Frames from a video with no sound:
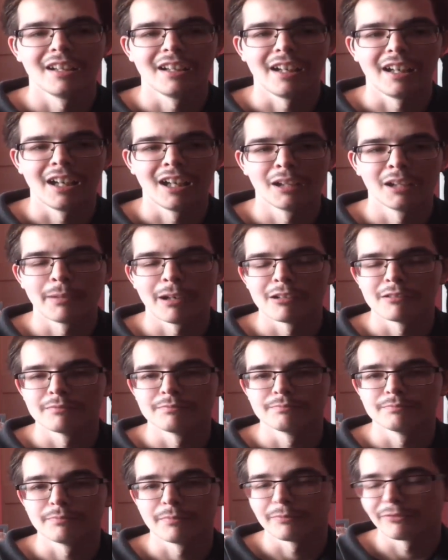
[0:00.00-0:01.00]

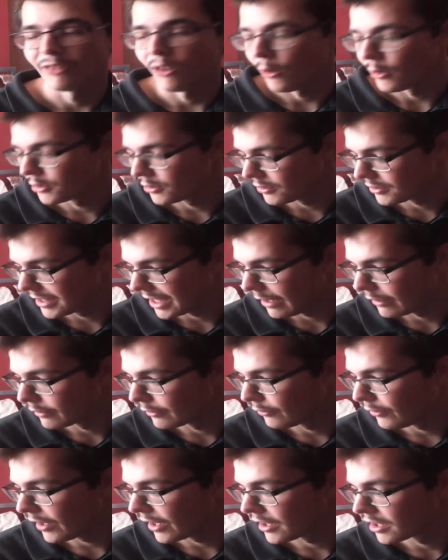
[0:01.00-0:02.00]
about thoughts on
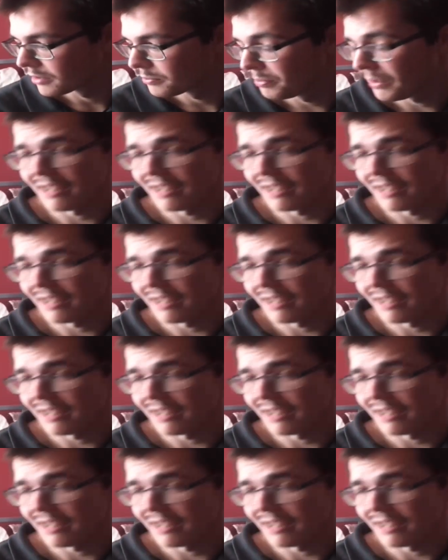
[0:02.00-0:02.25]
certain things.